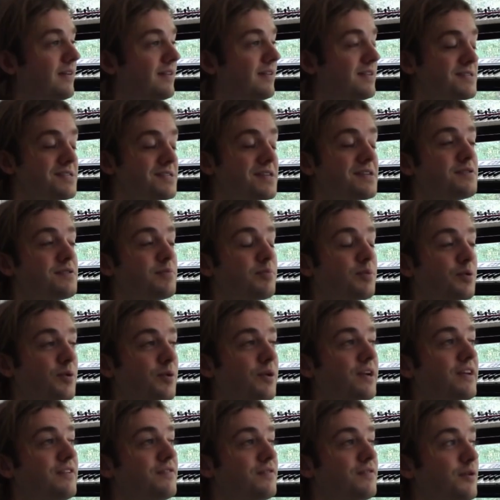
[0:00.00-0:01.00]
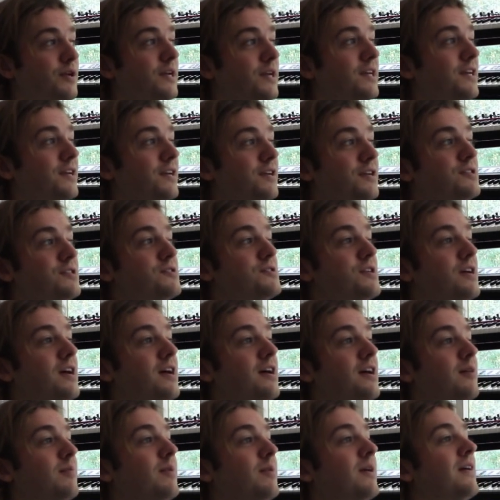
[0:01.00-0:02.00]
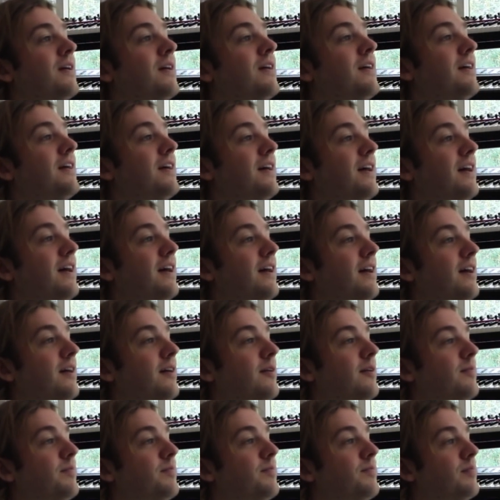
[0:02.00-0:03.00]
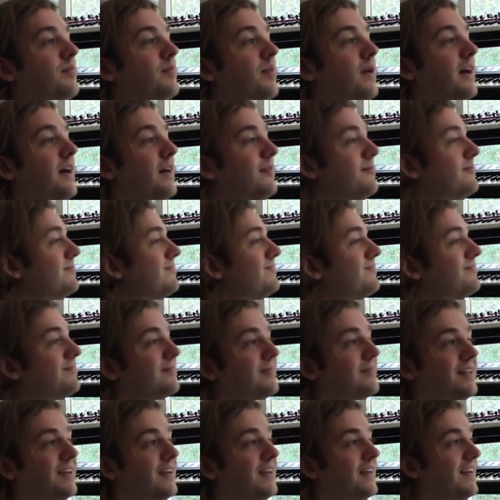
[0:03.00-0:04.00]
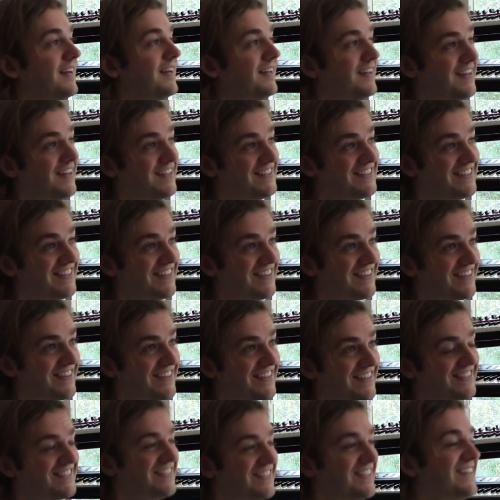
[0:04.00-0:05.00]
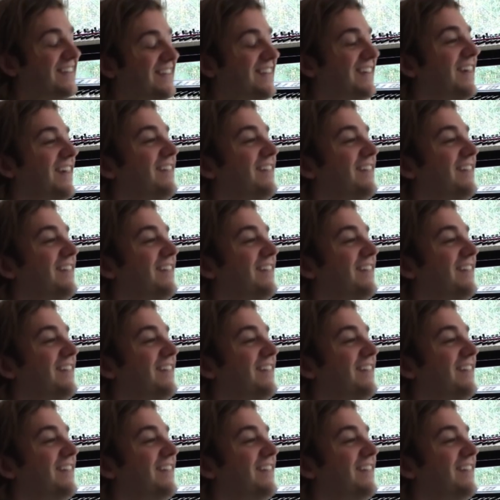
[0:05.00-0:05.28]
This does a pretty freaking good job. But that's literally the song.